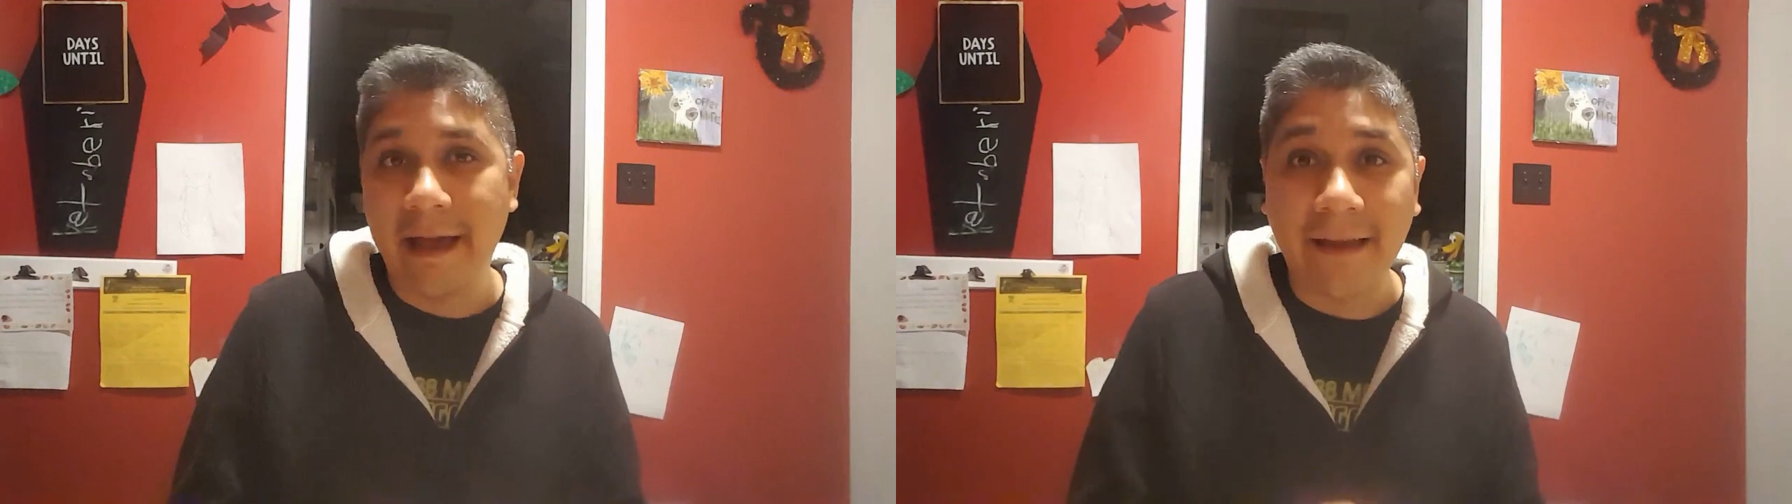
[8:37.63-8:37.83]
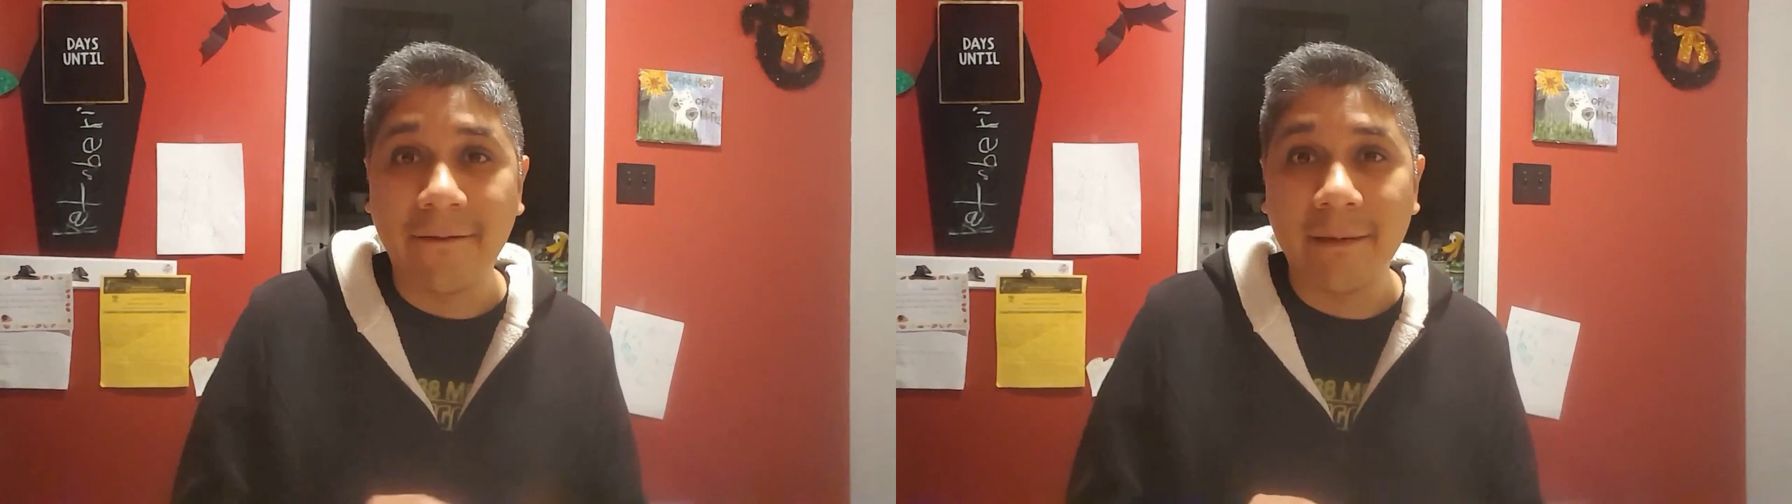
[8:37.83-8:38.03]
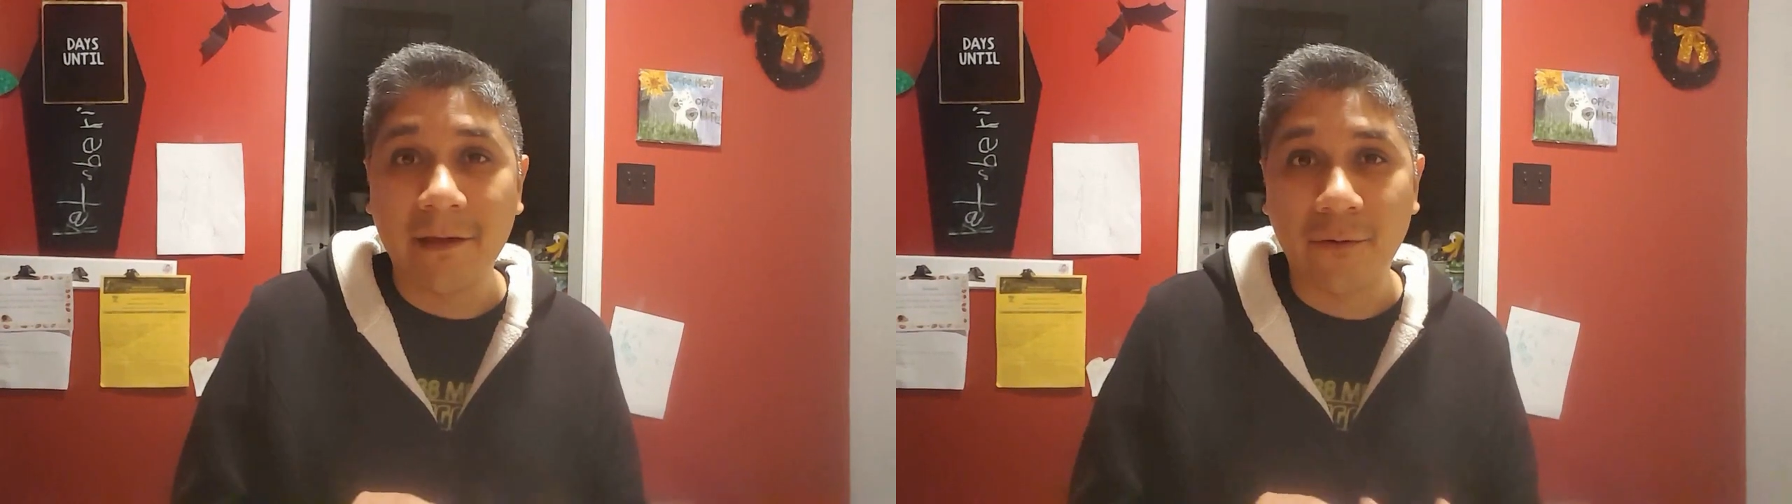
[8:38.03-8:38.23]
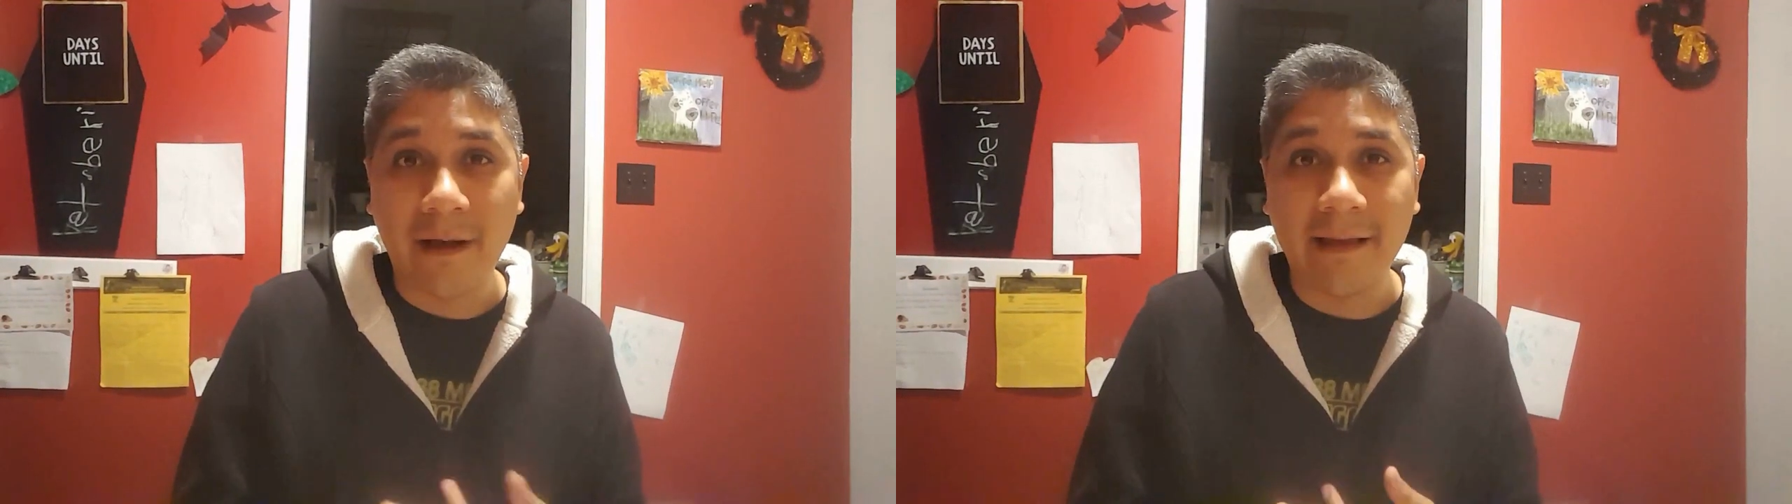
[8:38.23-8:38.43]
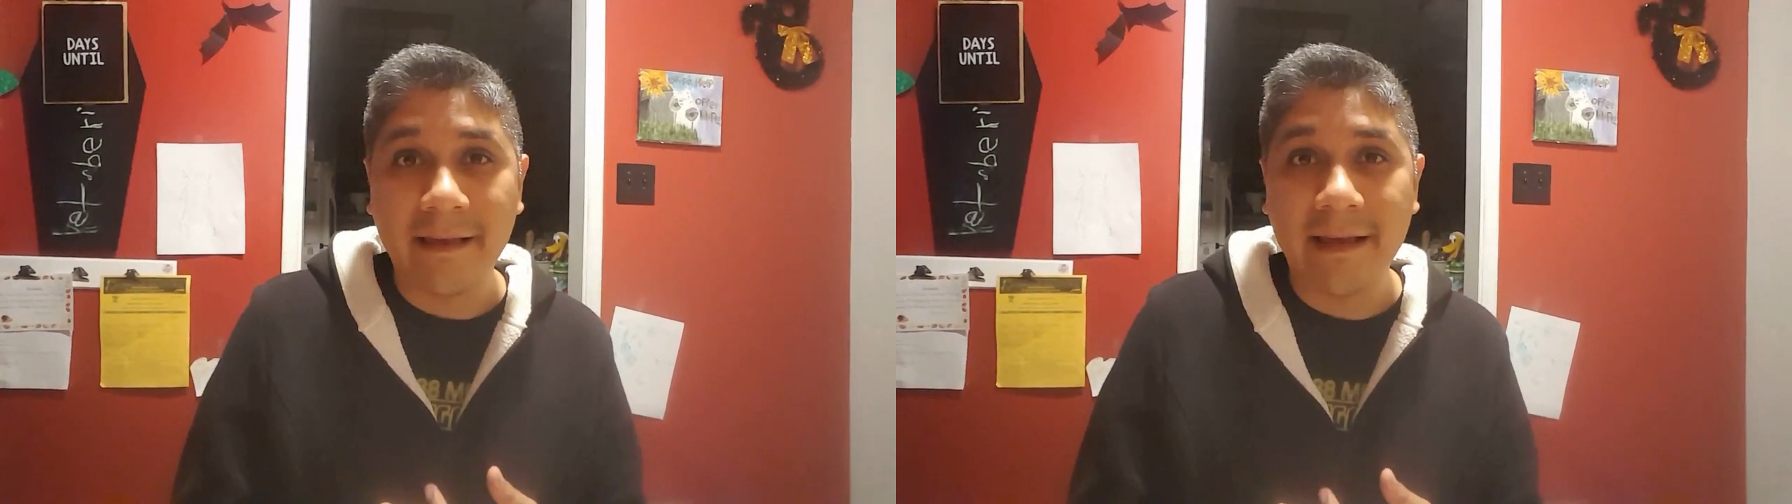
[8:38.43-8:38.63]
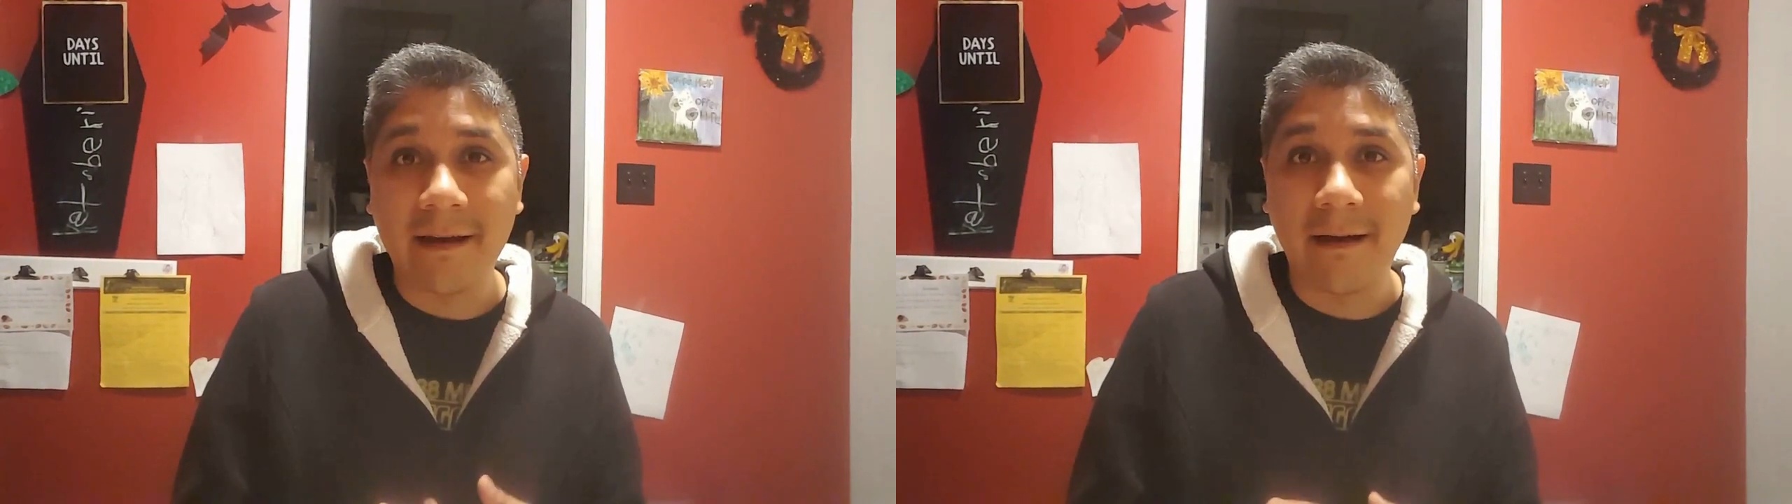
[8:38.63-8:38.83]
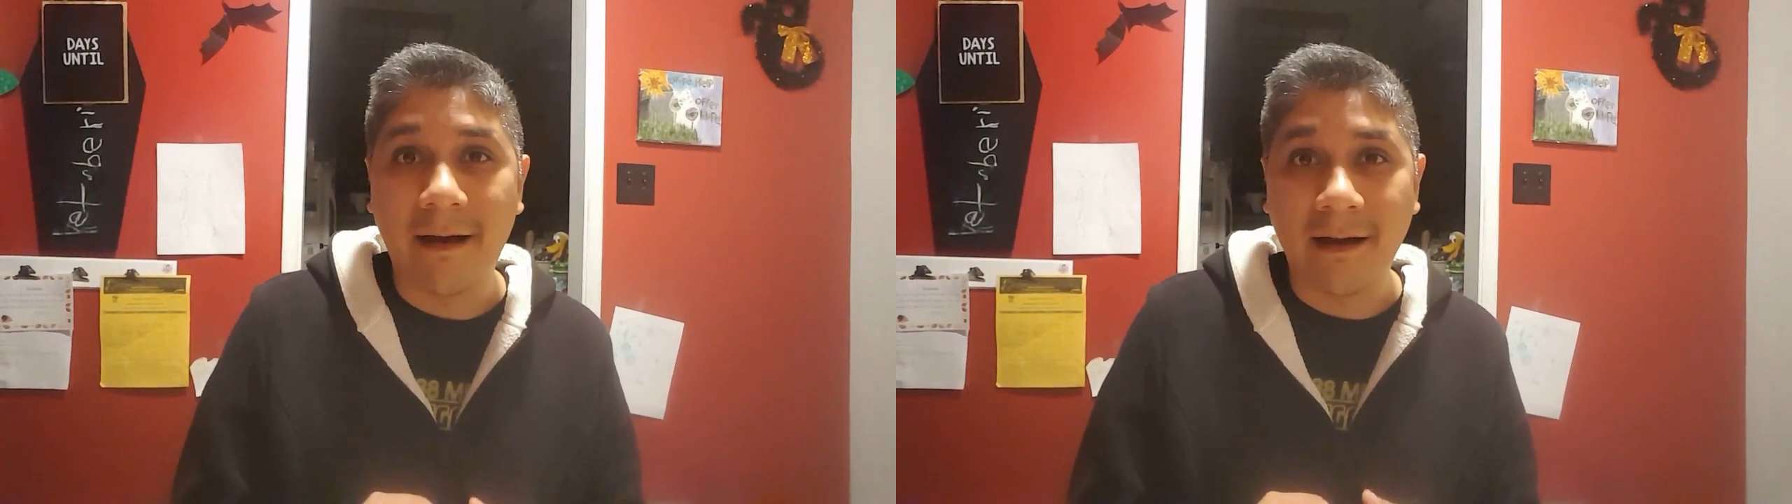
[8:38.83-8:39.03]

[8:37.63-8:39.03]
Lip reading: and from the transient